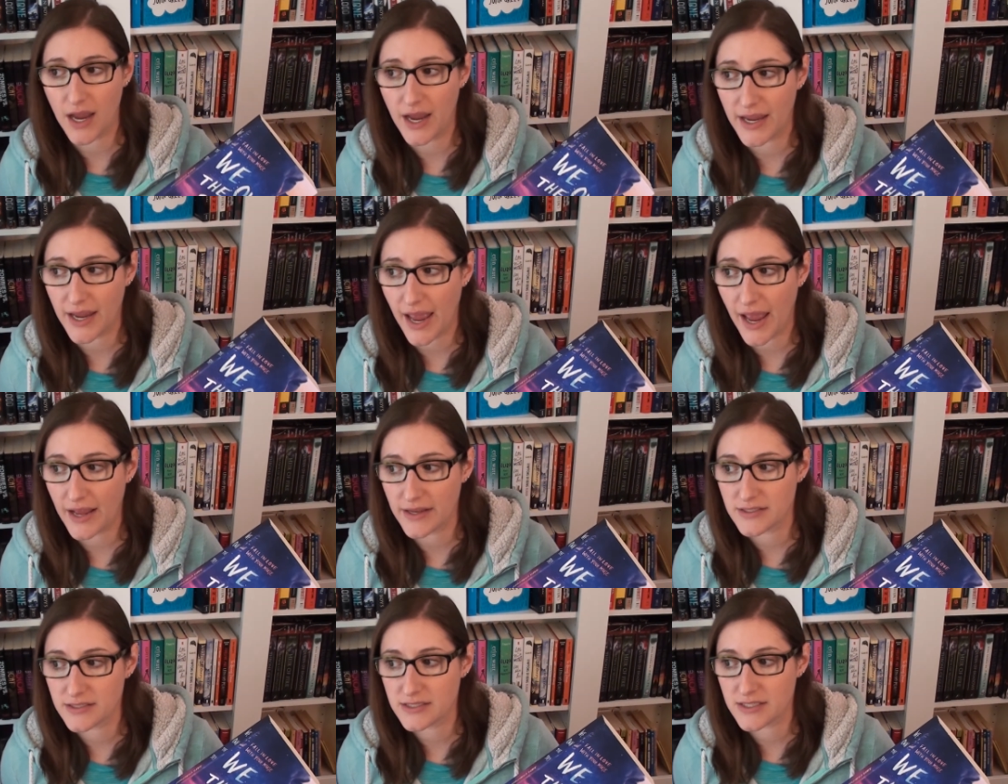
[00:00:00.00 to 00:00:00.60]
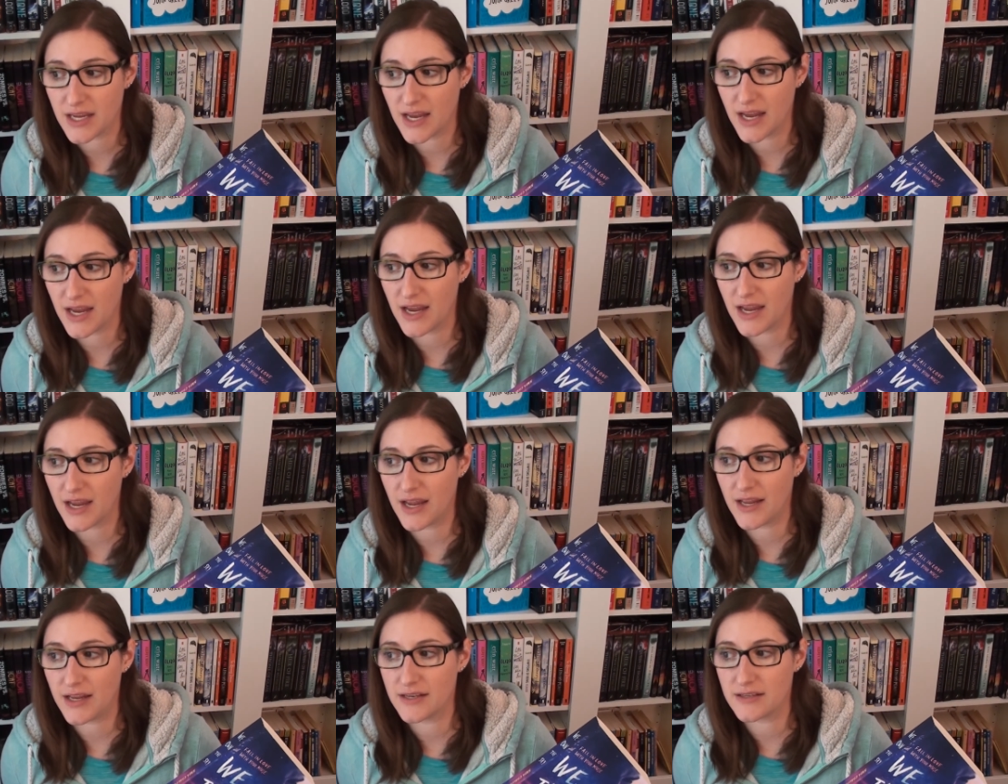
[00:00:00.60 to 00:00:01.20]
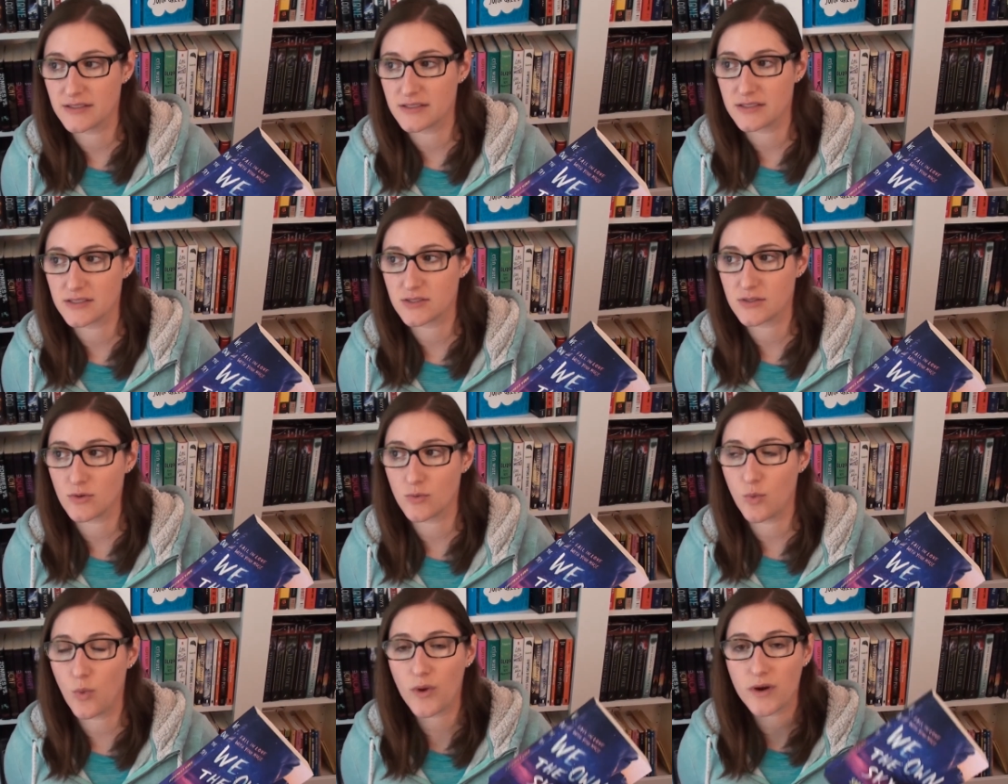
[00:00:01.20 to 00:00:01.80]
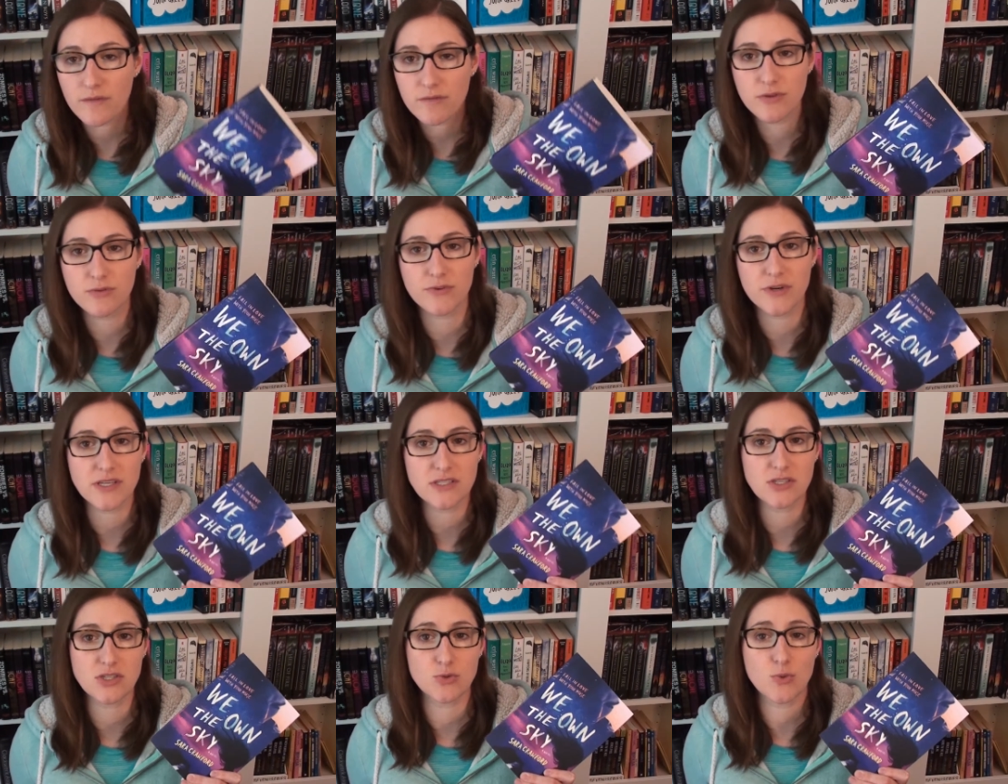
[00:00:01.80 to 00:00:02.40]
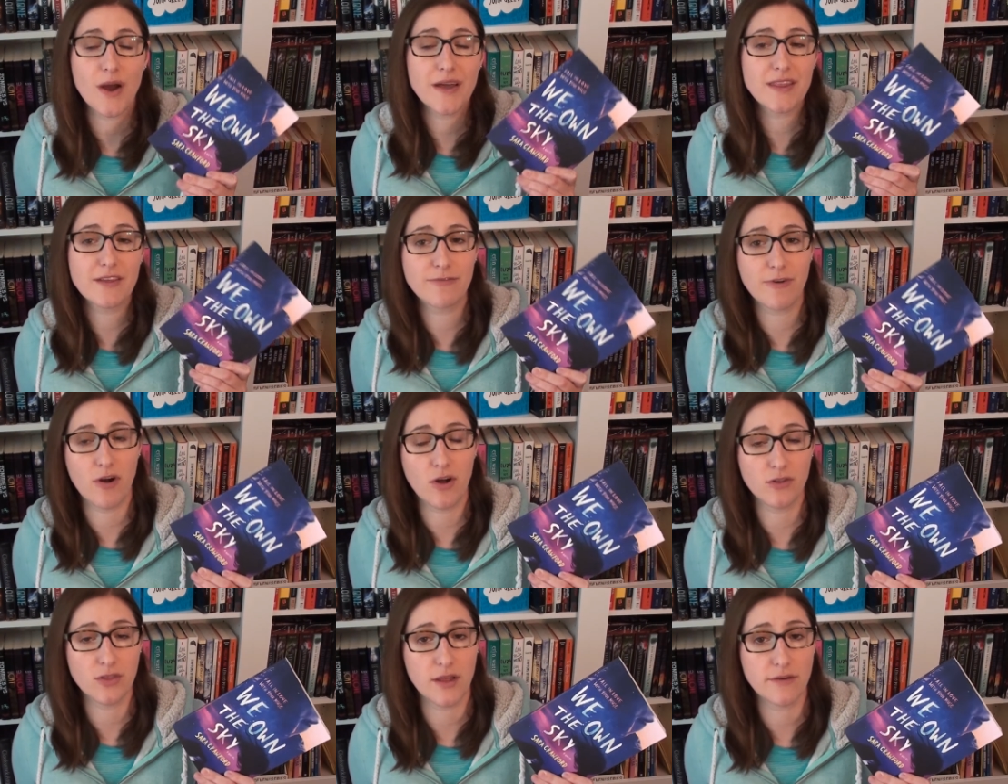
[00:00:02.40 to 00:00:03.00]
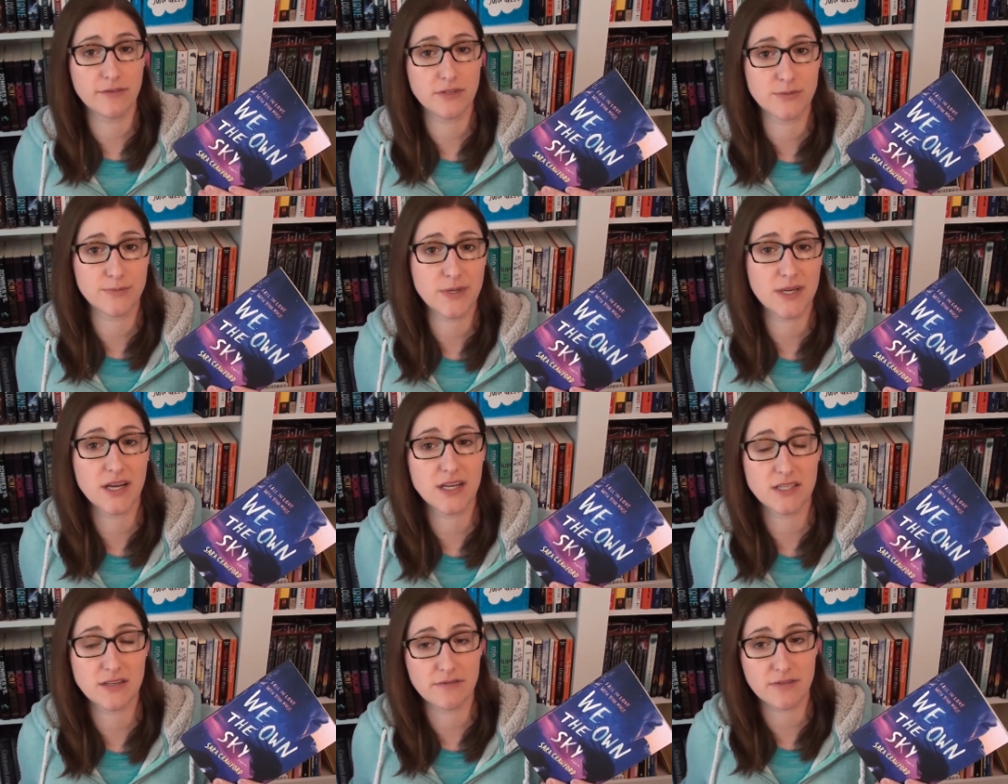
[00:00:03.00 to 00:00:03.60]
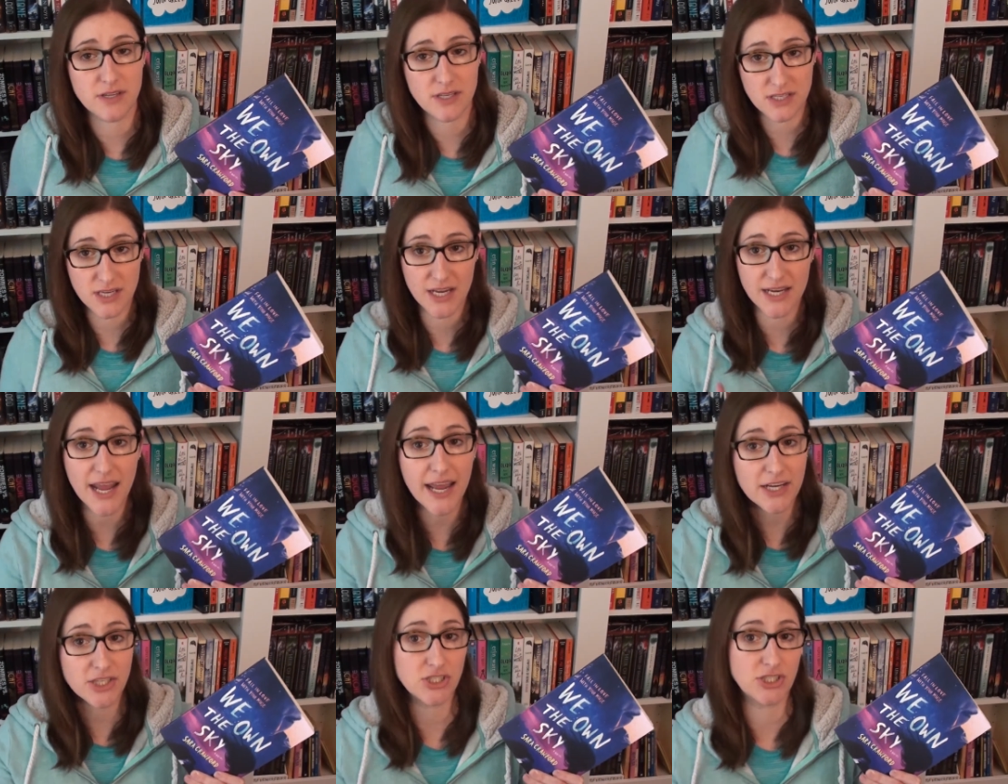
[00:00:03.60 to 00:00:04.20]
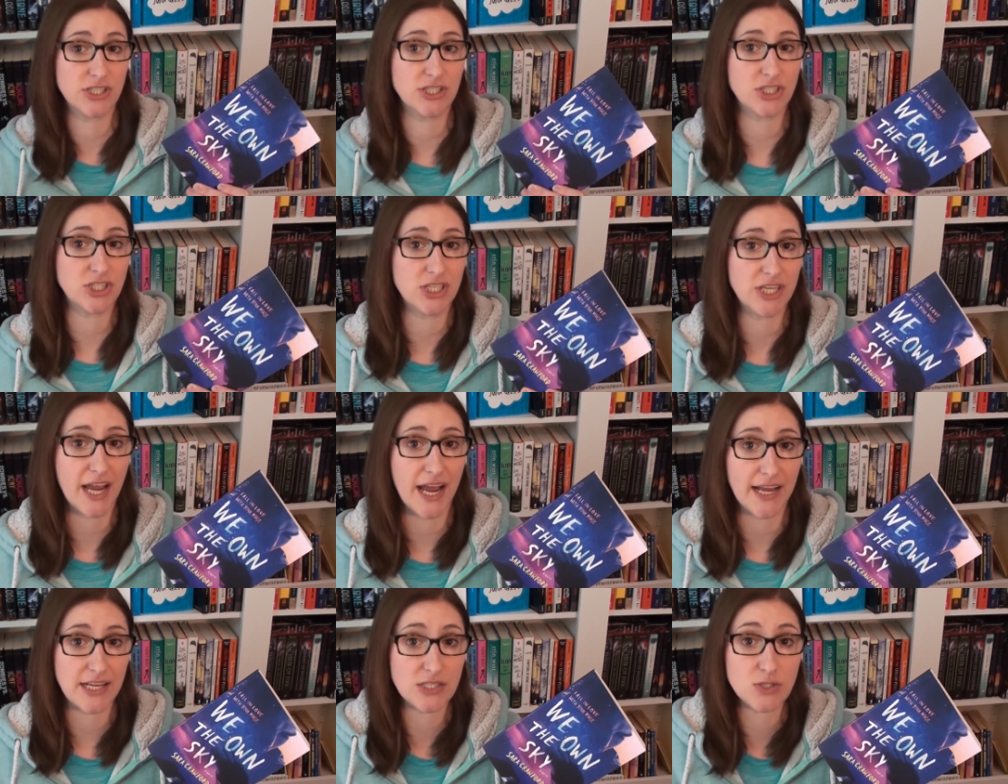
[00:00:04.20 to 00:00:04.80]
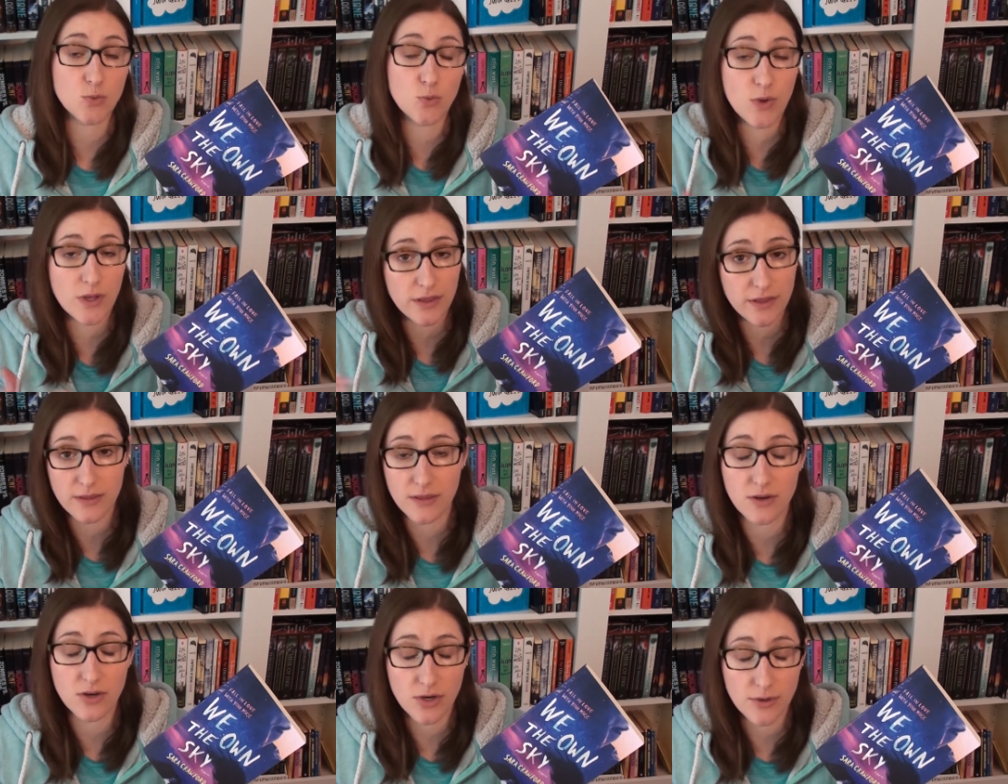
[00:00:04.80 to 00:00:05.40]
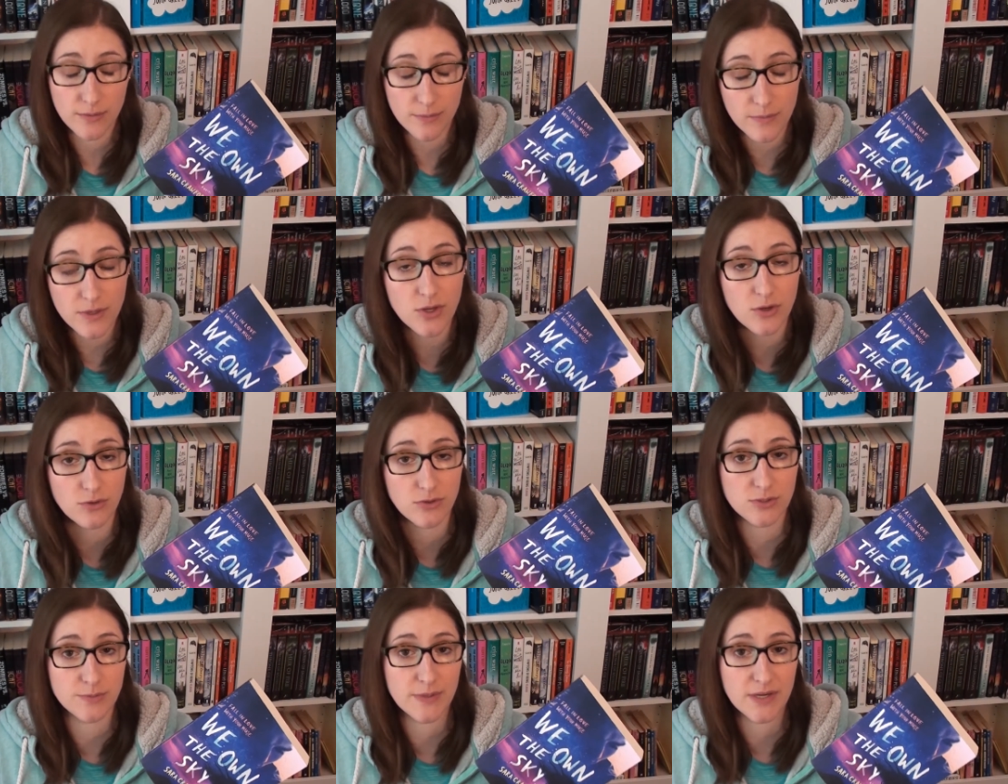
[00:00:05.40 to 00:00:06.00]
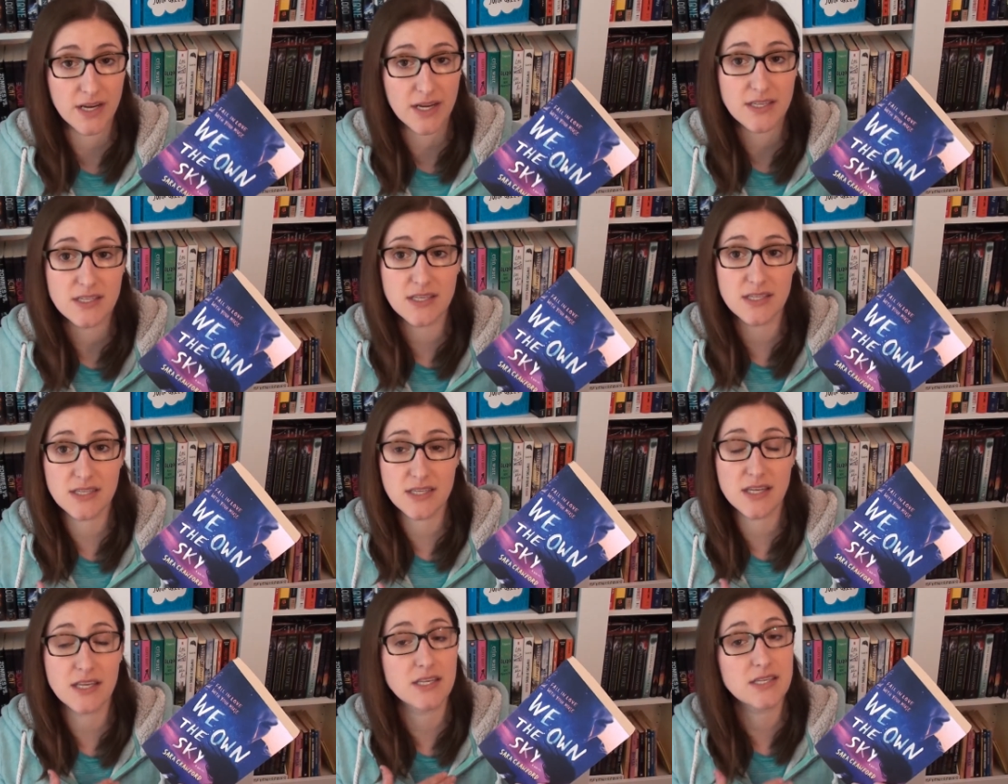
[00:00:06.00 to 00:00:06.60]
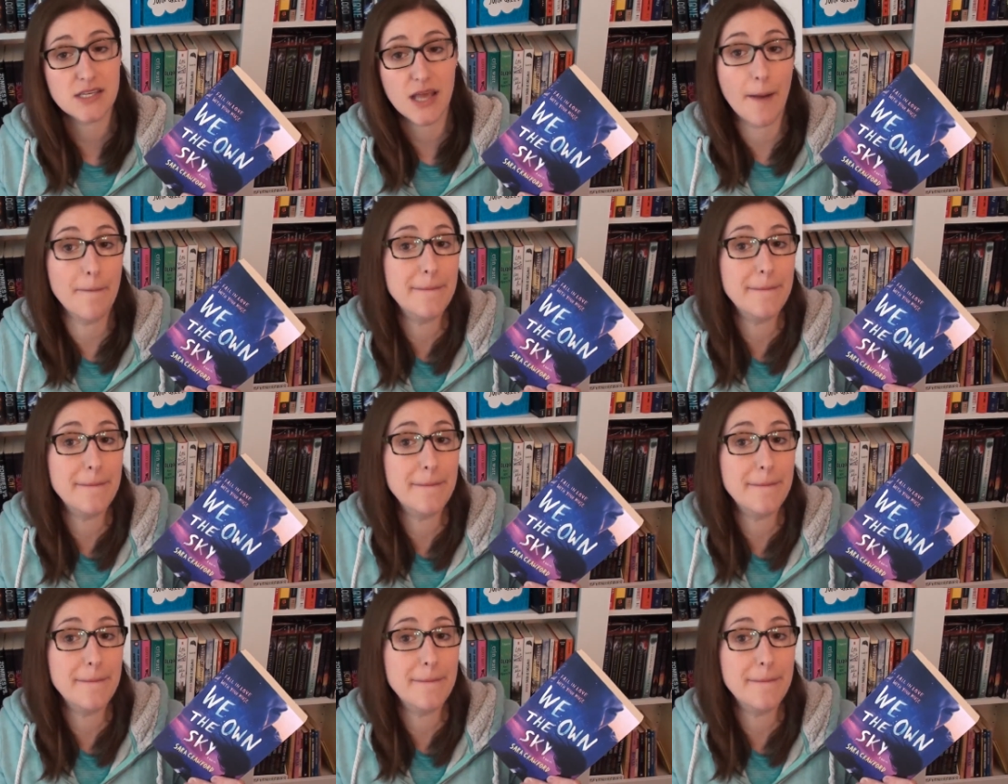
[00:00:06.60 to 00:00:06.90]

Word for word: I guess, and one of the reasons why they fall in love is because of this connection that she has with her muse, because it's this